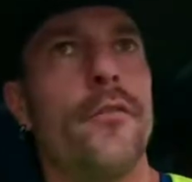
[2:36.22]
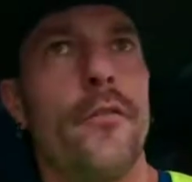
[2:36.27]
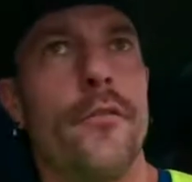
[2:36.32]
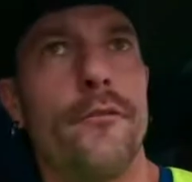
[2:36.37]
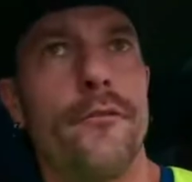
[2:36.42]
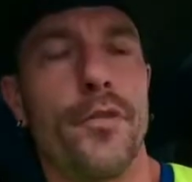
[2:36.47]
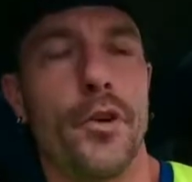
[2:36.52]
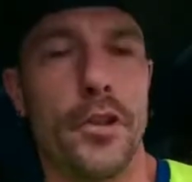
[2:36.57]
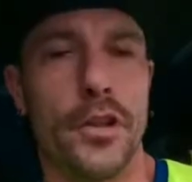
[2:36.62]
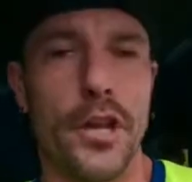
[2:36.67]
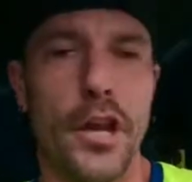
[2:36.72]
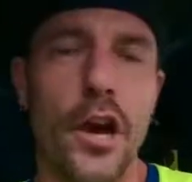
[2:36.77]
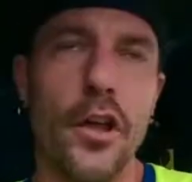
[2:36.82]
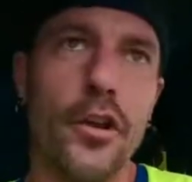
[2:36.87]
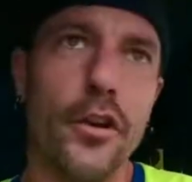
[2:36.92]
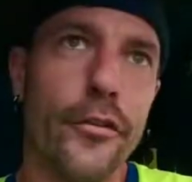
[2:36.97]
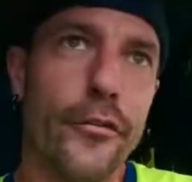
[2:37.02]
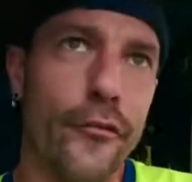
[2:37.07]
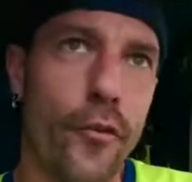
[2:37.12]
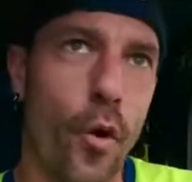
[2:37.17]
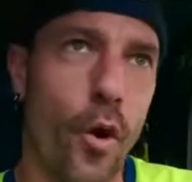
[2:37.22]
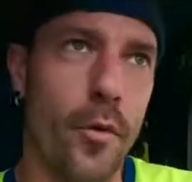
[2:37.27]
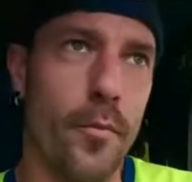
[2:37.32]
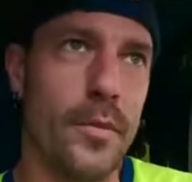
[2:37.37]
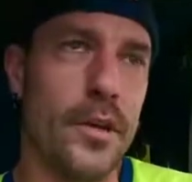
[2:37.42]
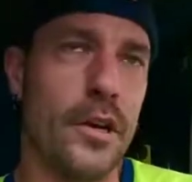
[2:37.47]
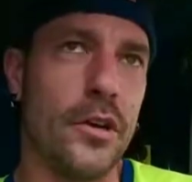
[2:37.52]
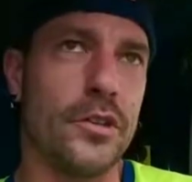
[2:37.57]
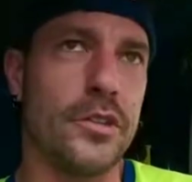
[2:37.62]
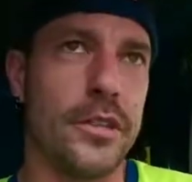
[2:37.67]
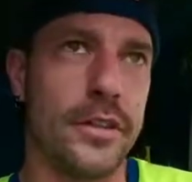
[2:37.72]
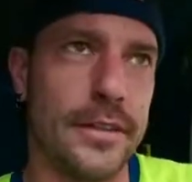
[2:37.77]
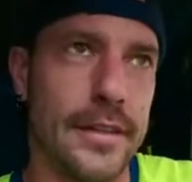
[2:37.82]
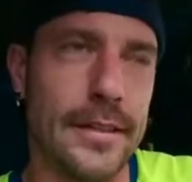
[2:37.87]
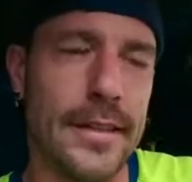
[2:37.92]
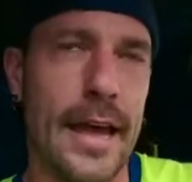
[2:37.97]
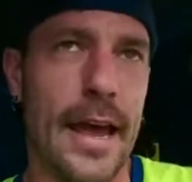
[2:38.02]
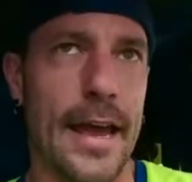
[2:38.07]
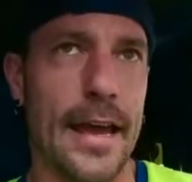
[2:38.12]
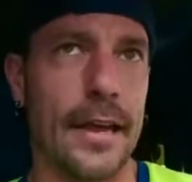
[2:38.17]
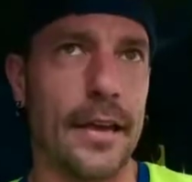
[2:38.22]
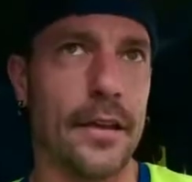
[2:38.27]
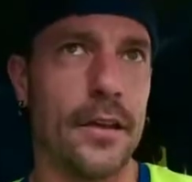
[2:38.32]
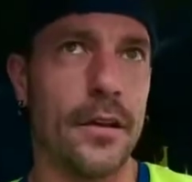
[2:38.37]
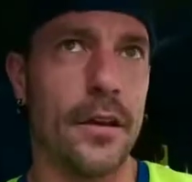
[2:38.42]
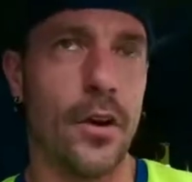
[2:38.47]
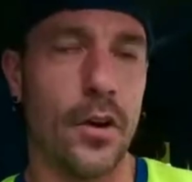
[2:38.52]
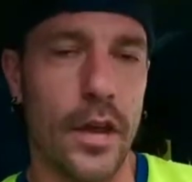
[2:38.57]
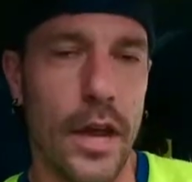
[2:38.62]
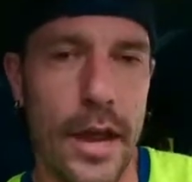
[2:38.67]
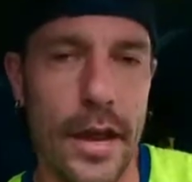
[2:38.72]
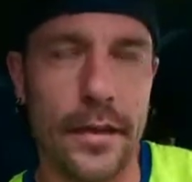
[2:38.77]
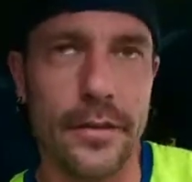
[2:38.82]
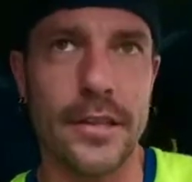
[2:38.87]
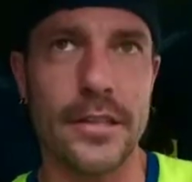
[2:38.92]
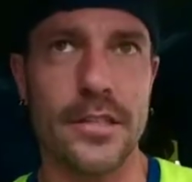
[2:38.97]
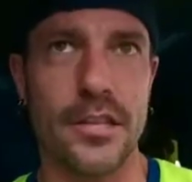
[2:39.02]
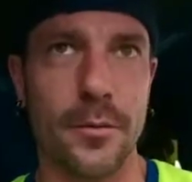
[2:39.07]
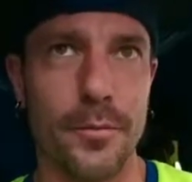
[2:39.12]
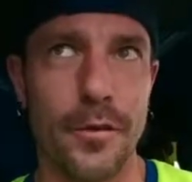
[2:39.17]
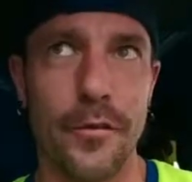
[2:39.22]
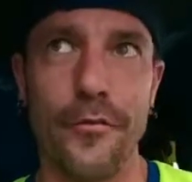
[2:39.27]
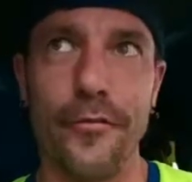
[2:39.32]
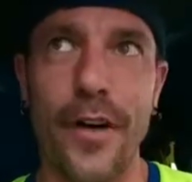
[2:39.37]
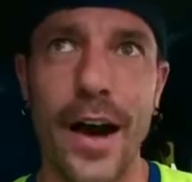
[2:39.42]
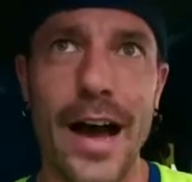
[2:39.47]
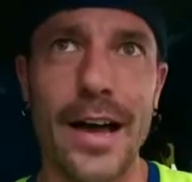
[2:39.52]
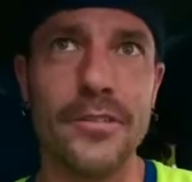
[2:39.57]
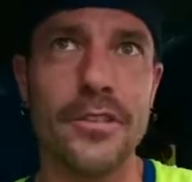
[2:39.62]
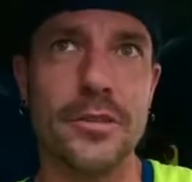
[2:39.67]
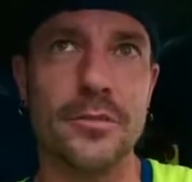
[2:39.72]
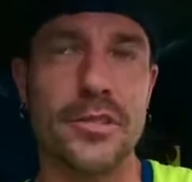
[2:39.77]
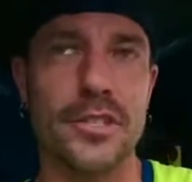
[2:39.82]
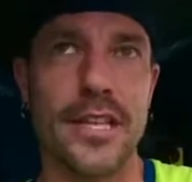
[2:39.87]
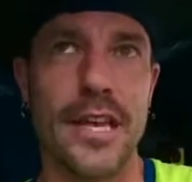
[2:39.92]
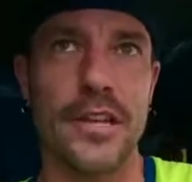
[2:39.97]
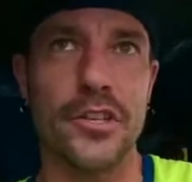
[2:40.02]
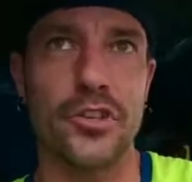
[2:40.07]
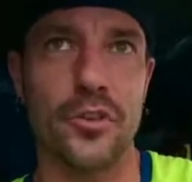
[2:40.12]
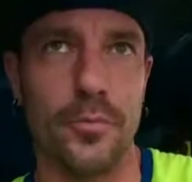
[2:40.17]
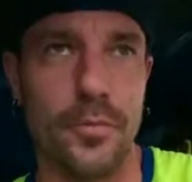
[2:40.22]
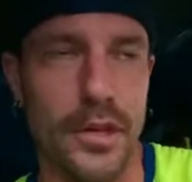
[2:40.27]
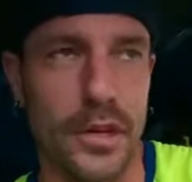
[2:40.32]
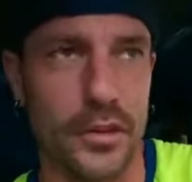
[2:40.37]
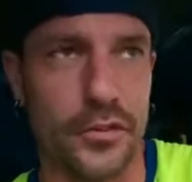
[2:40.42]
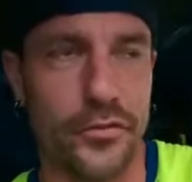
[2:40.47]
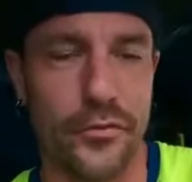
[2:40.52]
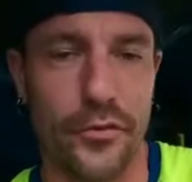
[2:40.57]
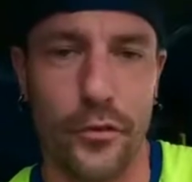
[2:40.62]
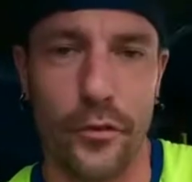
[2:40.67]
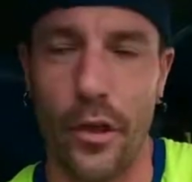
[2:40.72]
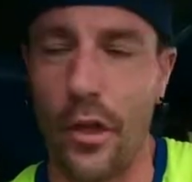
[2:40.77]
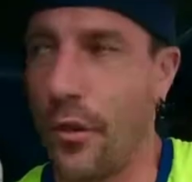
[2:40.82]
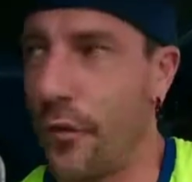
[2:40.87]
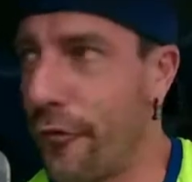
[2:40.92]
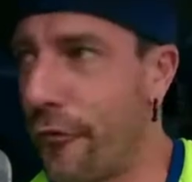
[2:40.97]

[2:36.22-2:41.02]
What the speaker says: For the other 4 meals of the day, okay? This is going to be 5 substantial meals. For the